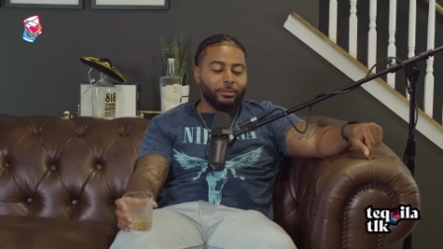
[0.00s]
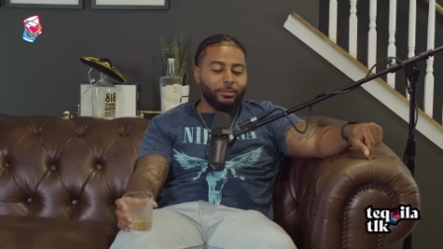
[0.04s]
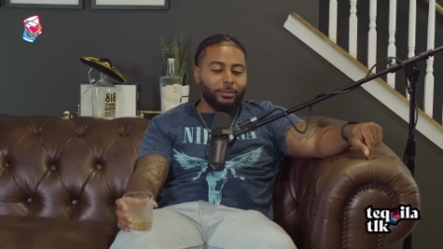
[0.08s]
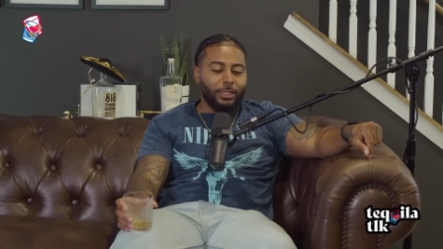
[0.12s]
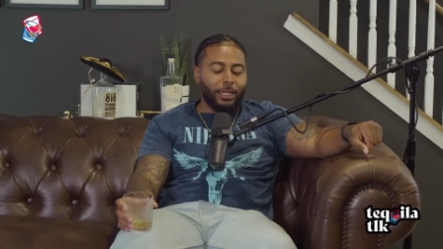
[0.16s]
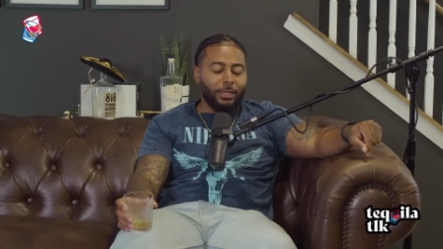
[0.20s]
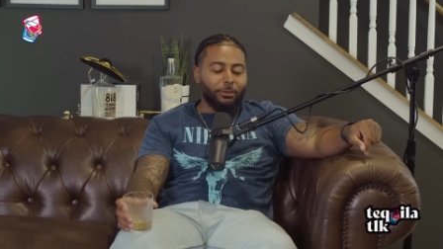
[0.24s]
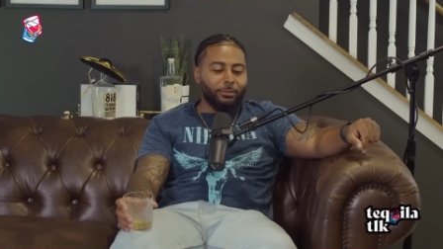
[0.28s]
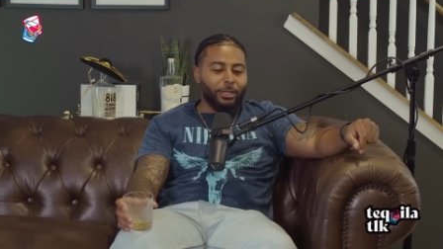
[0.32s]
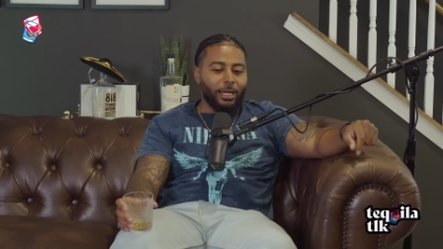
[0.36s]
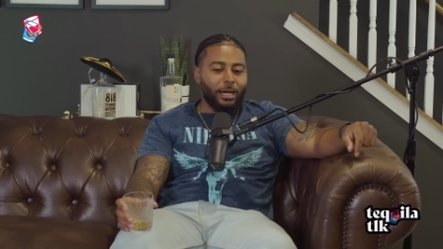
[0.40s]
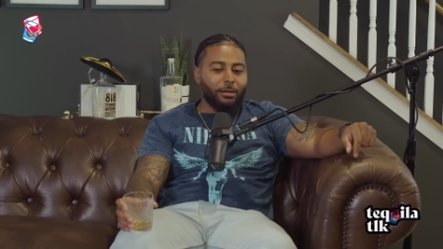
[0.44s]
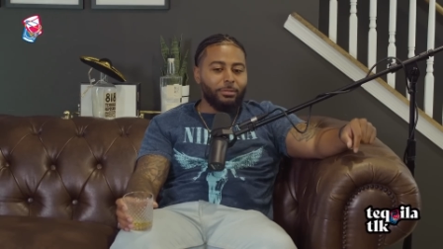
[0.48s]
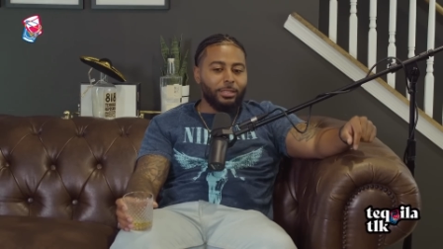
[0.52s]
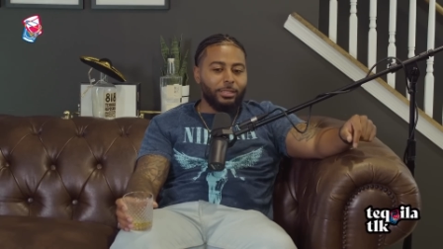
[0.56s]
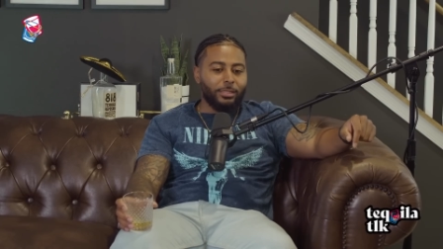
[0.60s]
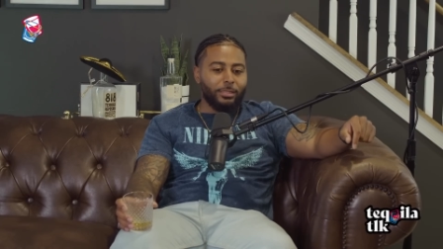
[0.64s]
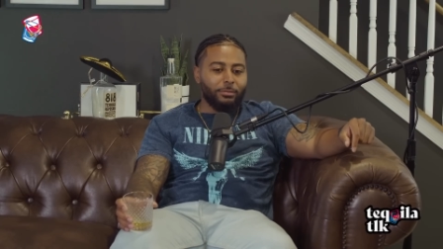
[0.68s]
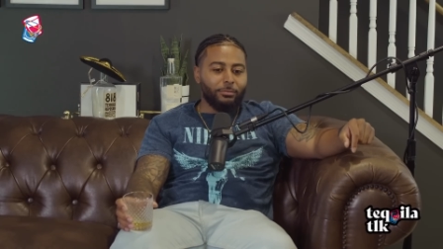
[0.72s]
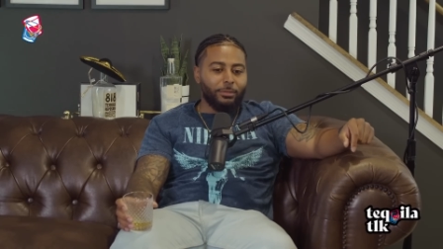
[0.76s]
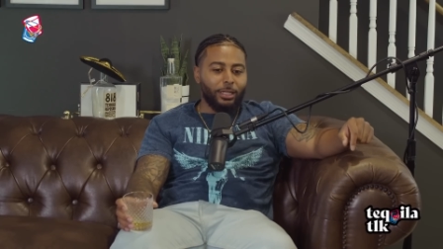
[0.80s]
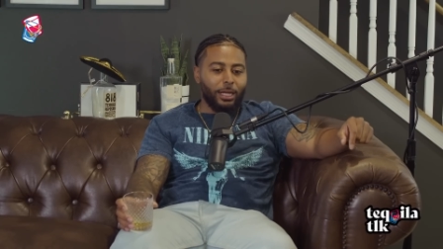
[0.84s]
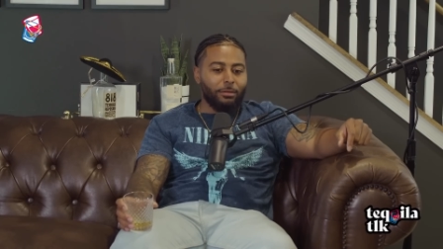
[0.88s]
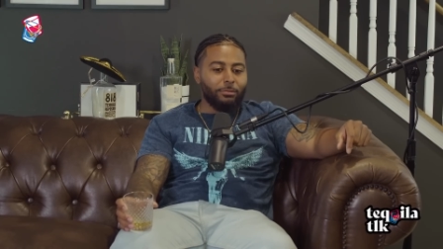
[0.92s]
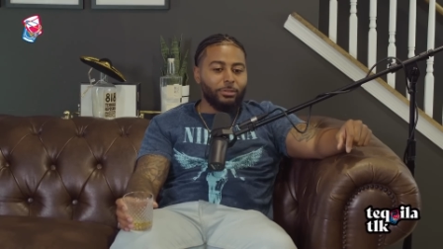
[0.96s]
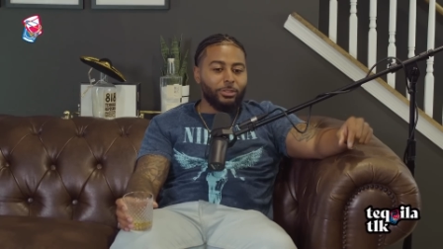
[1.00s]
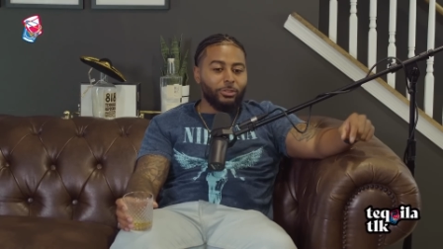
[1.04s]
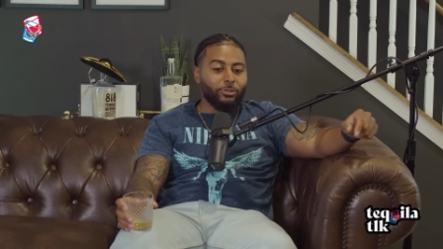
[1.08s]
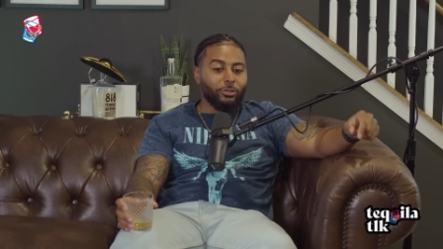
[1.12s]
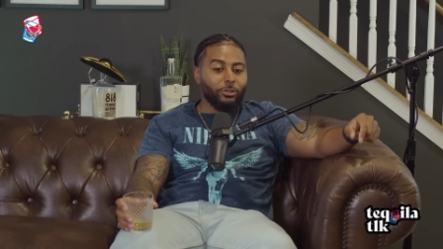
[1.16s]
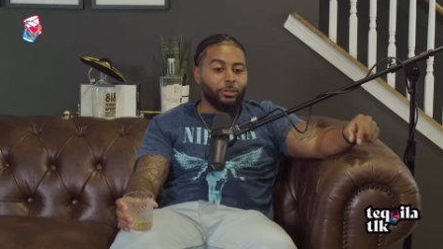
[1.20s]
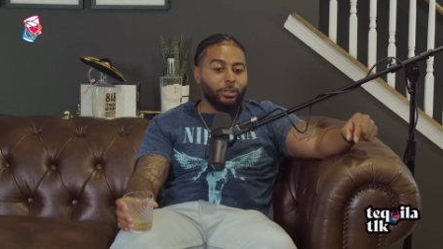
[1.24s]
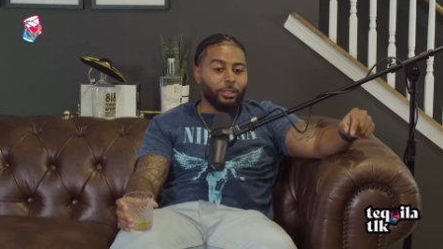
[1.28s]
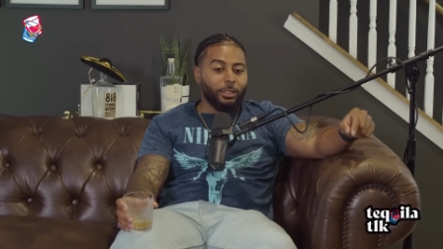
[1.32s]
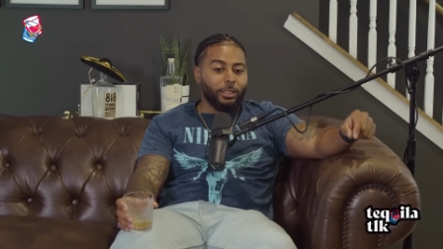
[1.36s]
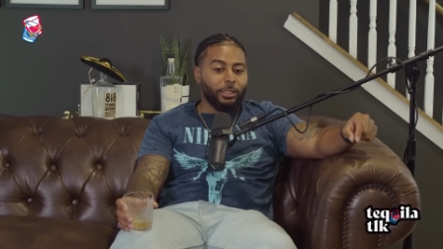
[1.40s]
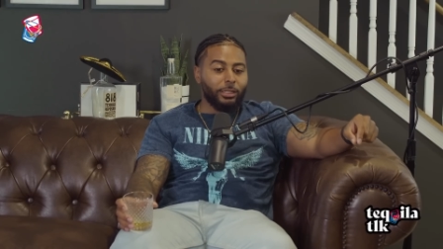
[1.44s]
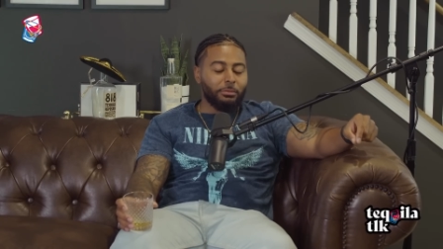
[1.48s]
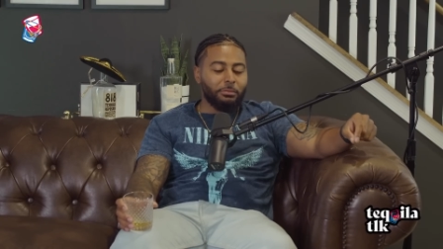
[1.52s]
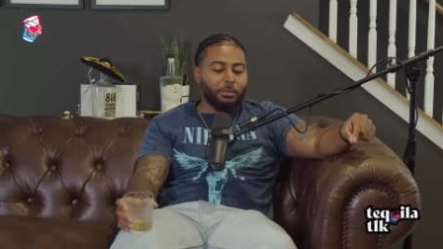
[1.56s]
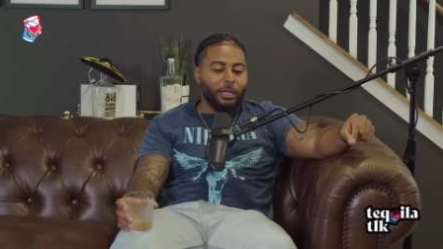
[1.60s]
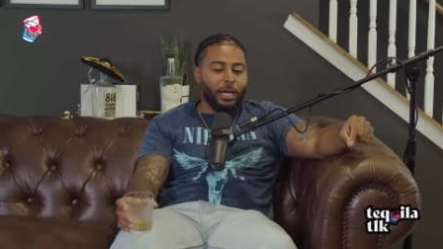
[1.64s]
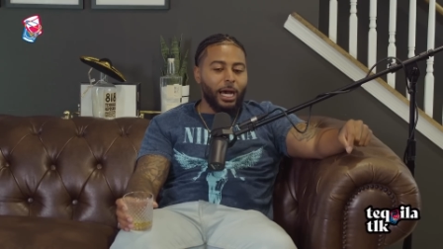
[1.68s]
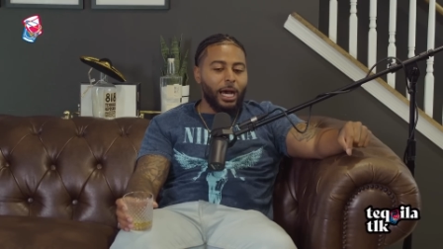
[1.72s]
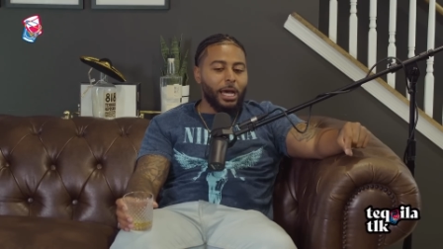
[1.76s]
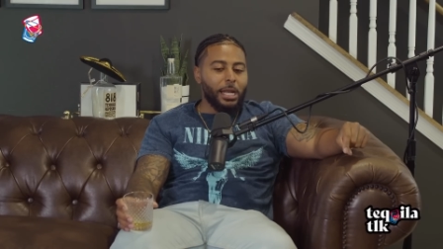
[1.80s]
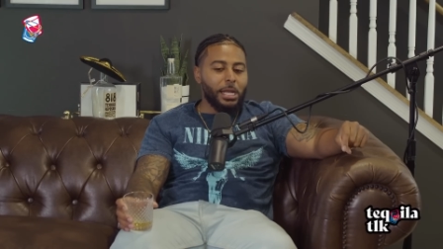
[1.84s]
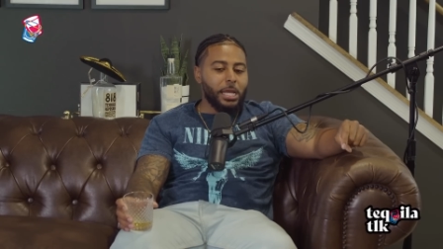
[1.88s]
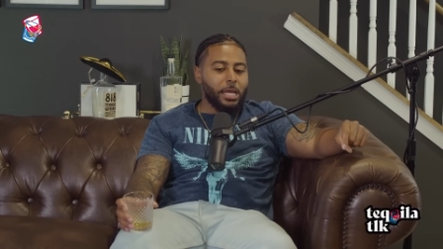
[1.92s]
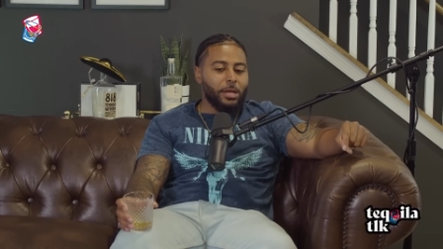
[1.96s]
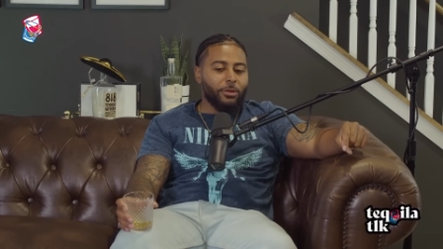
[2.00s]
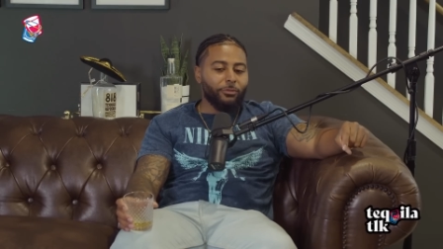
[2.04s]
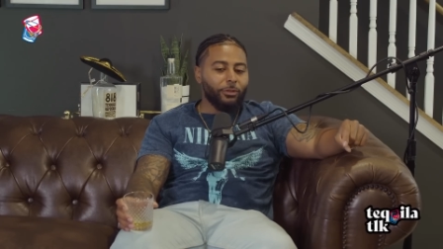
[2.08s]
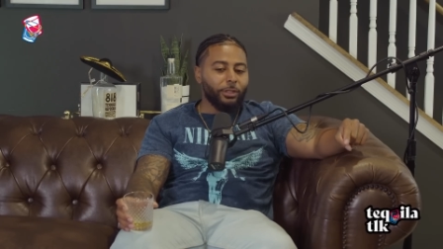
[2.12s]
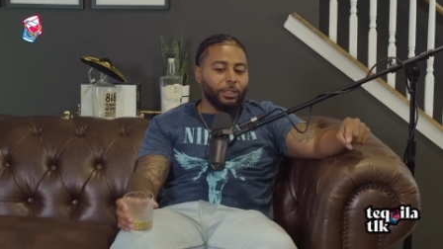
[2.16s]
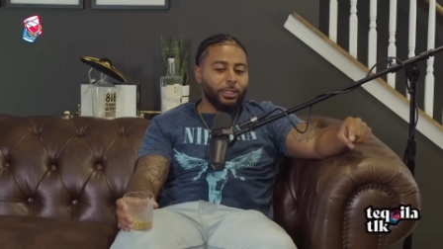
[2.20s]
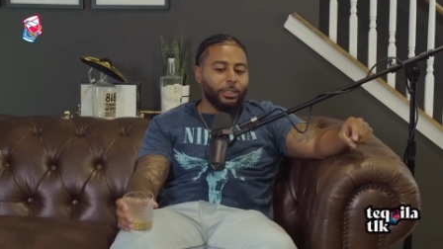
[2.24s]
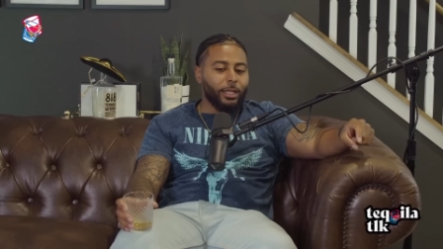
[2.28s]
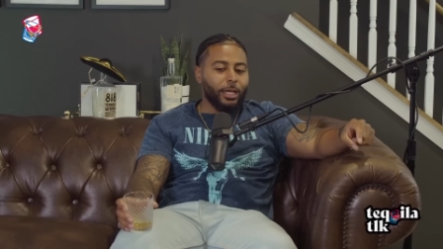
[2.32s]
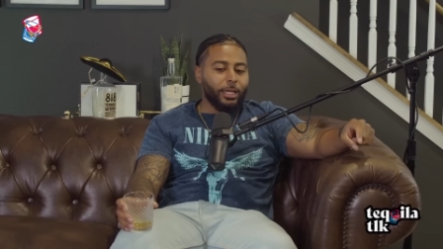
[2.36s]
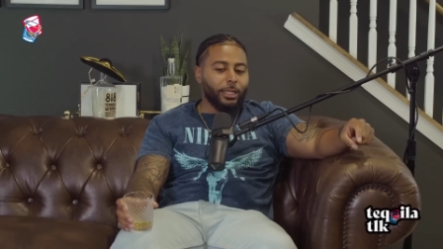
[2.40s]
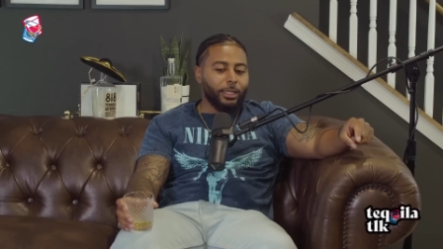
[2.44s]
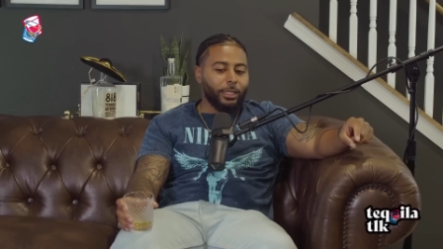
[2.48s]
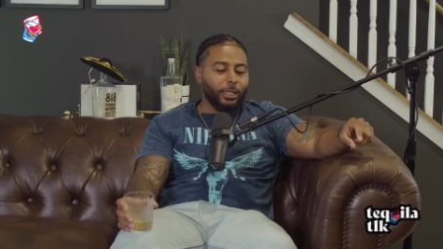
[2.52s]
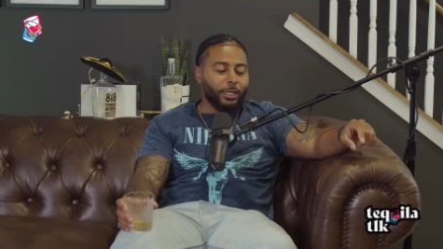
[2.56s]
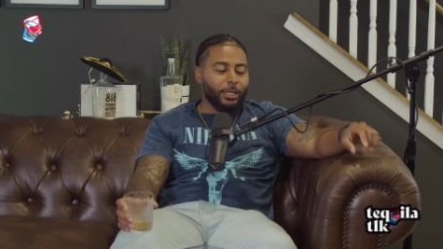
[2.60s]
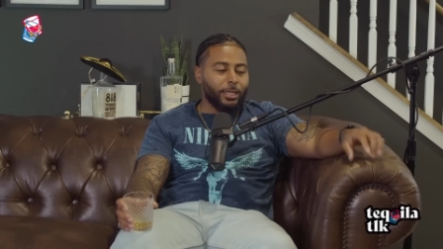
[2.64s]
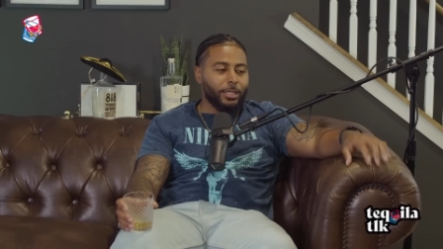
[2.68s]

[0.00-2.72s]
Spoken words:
Like when I was growing up, I didn't really like it